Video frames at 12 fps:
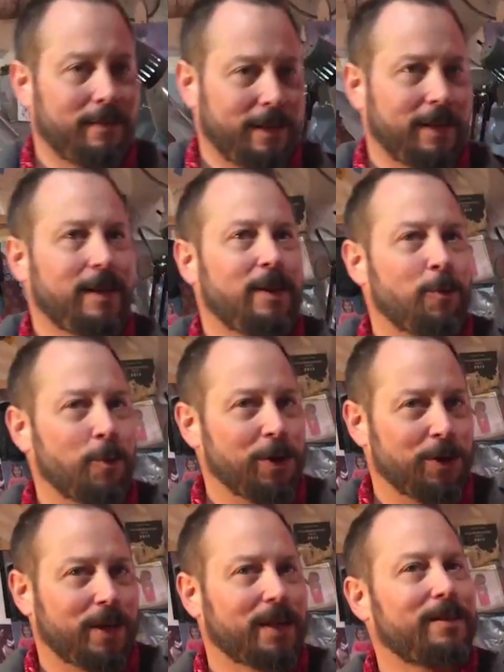to be
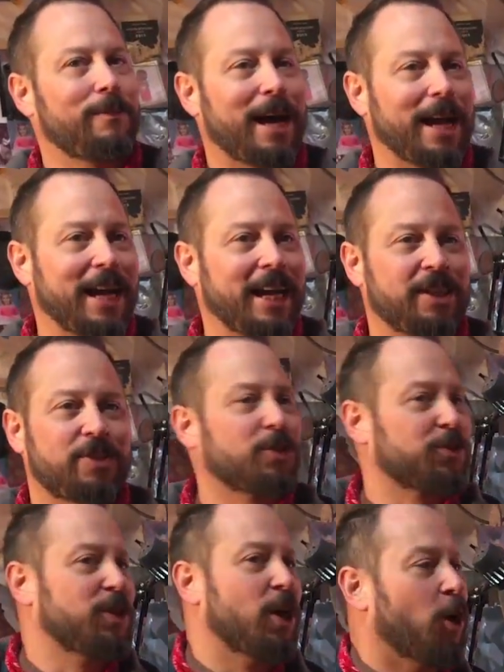nonlinear thinkers with
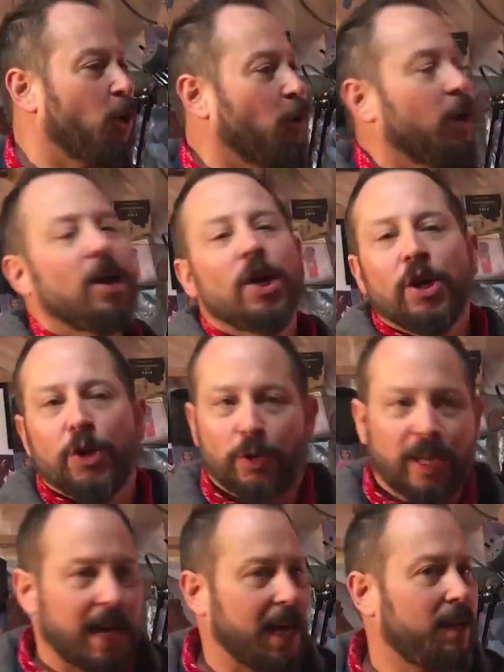amazing
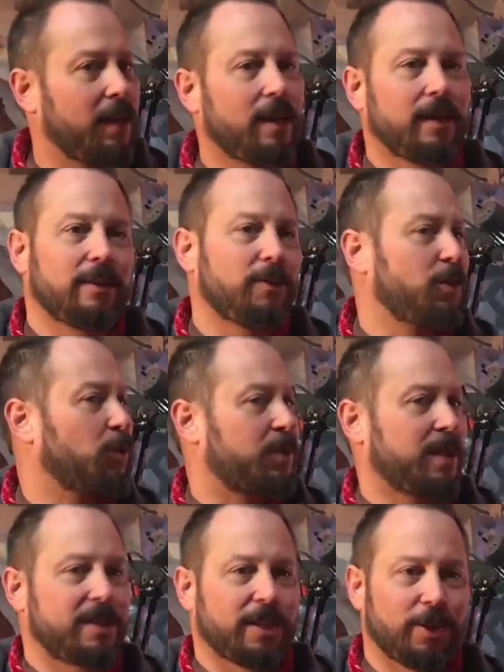imaginations and
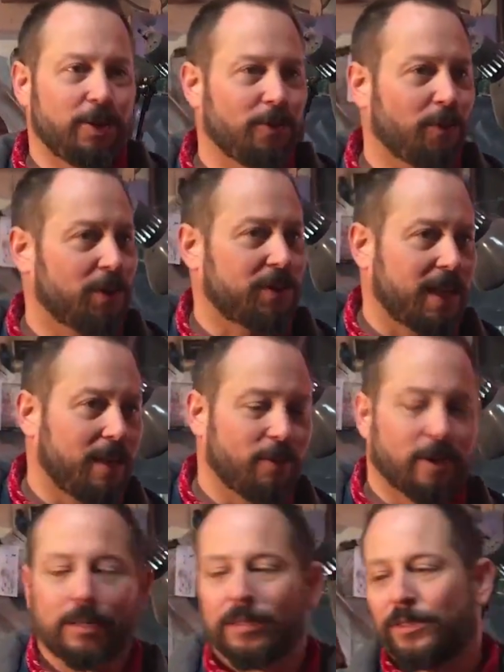people who are incredibly
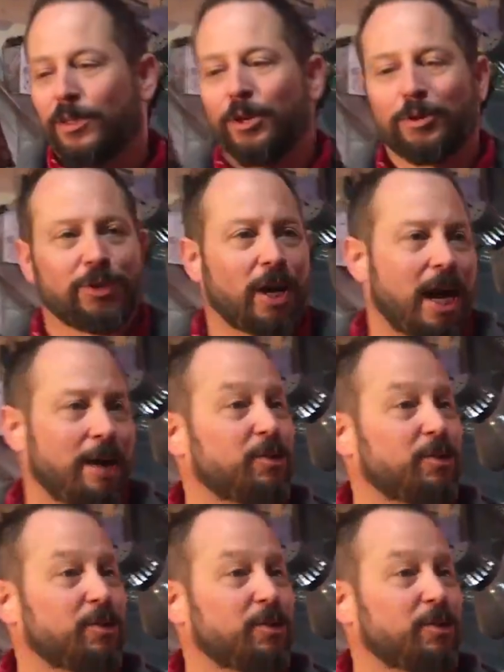introspective.